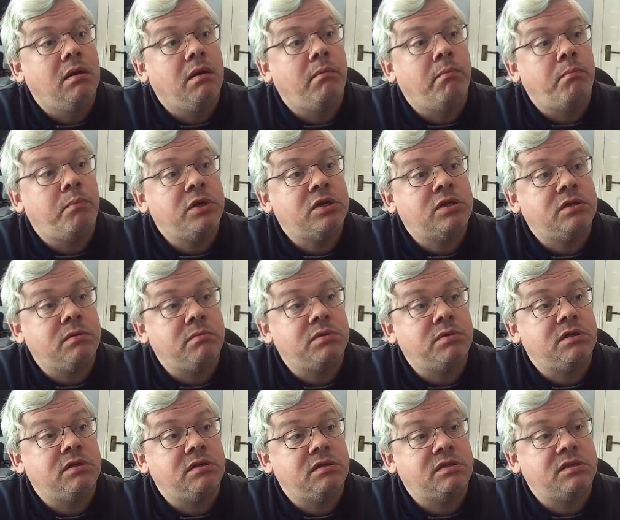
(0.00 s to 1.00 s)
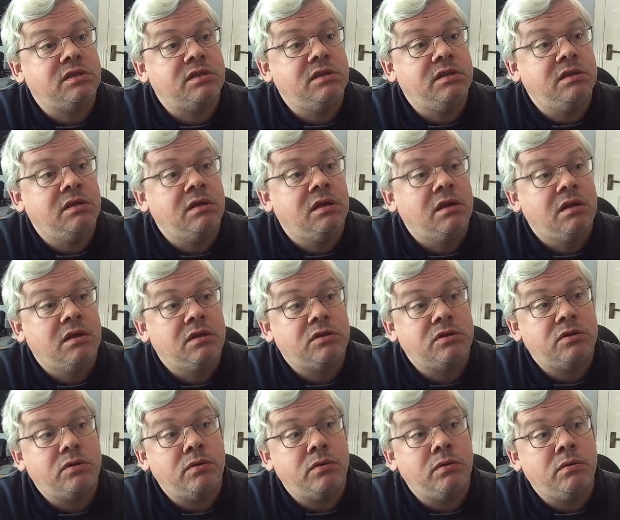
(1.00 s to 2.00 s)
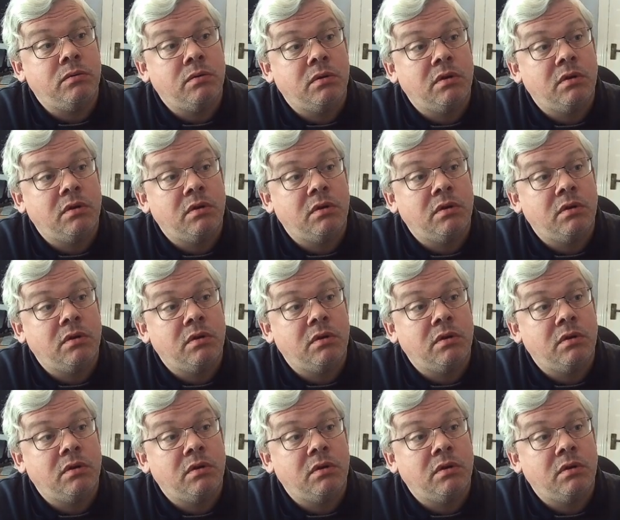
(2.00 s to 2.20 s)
bishop c2